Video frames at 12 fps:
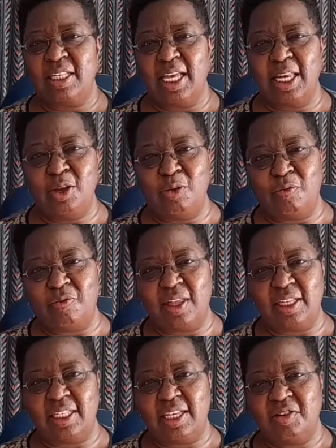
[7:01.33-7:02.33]
any of the
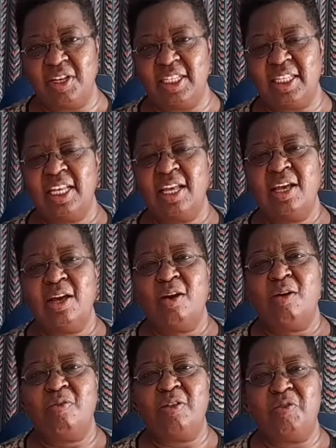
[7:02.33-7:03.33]
series
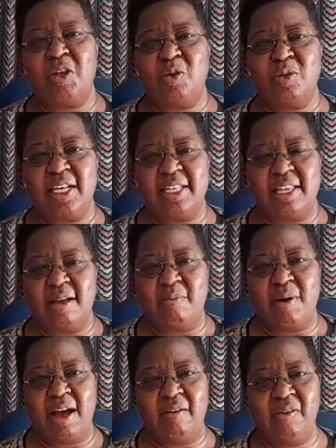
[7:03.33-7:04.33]
of the videos that I'm
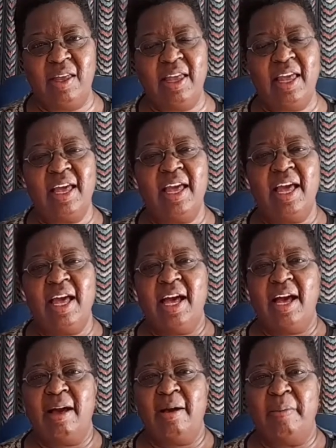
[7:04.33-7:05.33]
having,
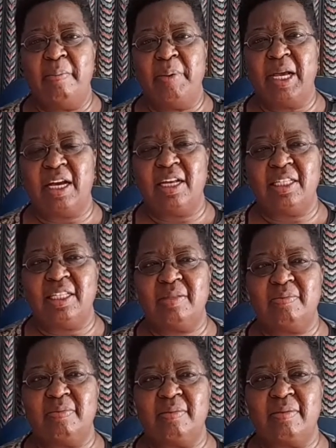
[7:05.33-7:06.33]
because
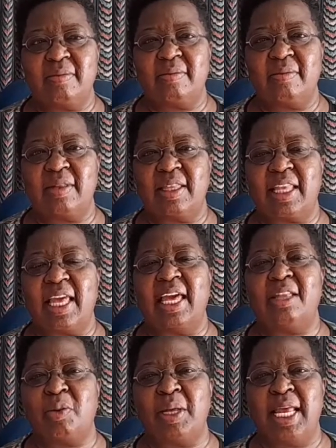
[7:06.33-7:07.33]

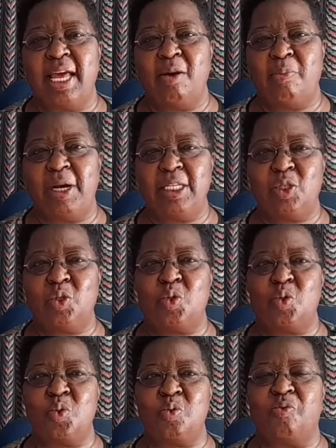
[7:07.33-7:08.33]
it will help us
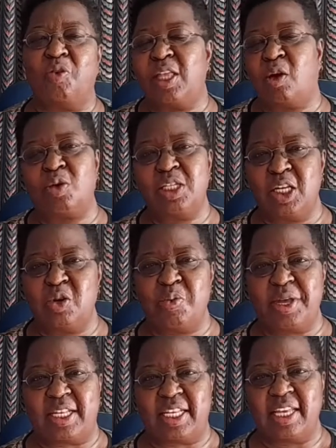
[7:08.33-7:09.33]
for the
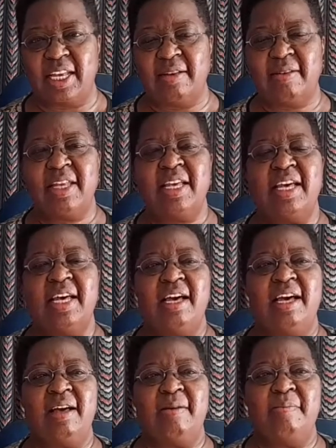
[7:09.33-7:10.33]
continuity, yeah,
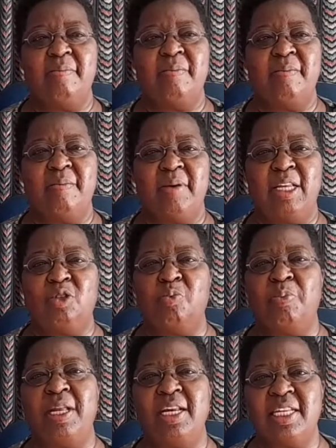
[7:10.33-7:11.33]
and to
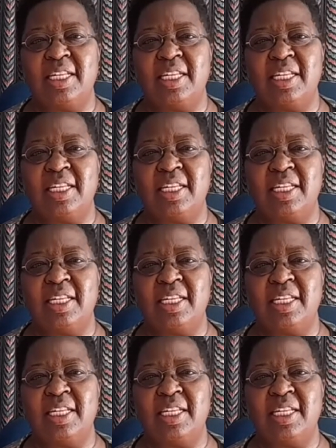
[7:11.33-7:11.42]
build